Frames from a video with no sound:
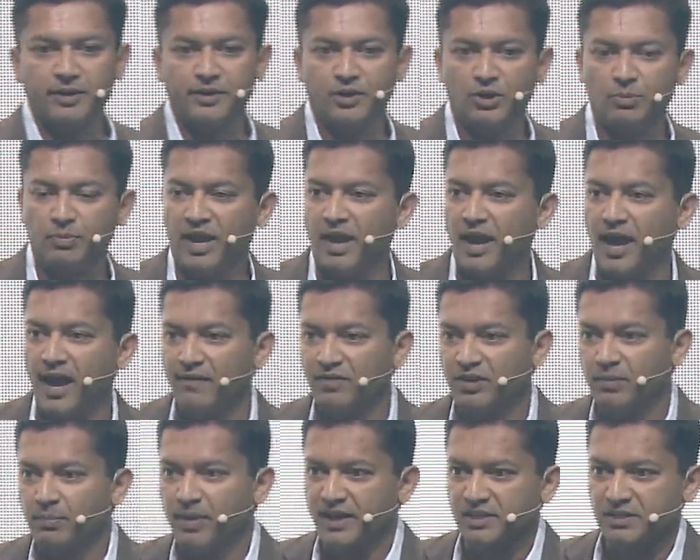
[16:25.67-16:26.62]
You may have
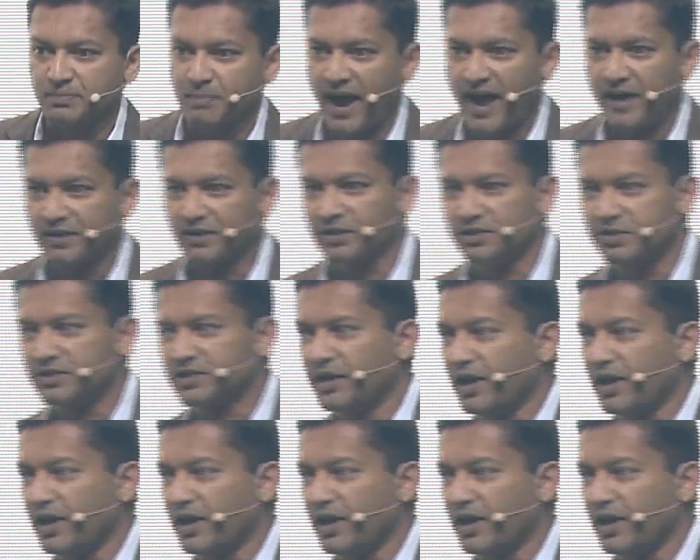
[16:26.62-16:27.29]
the best patents, the